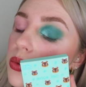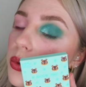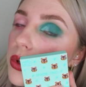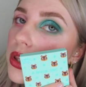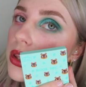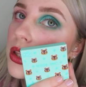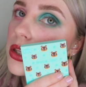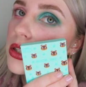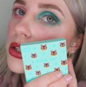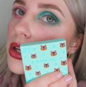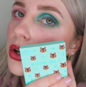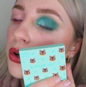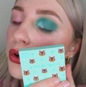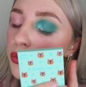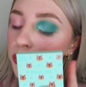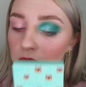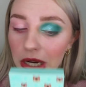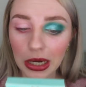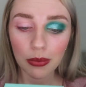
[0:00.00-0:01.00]
with this
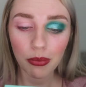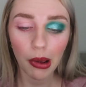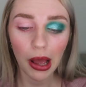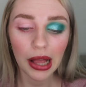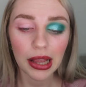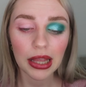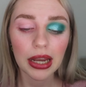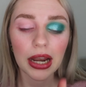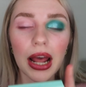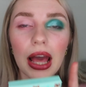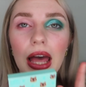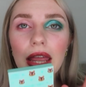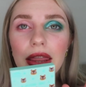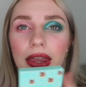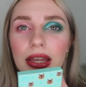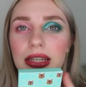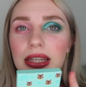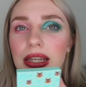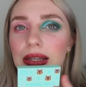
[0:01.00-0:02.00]
green palette.
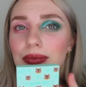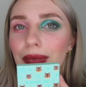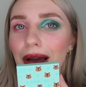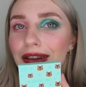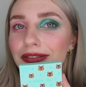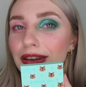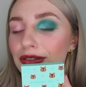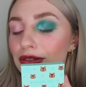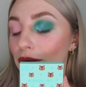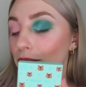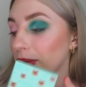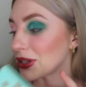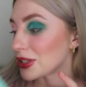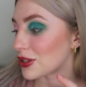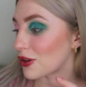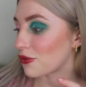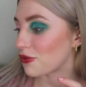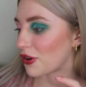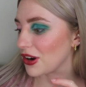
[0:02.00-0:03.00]
This is my favorite one
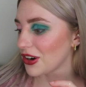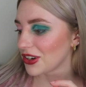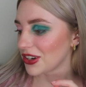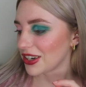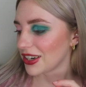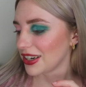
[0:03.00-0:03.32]
so far.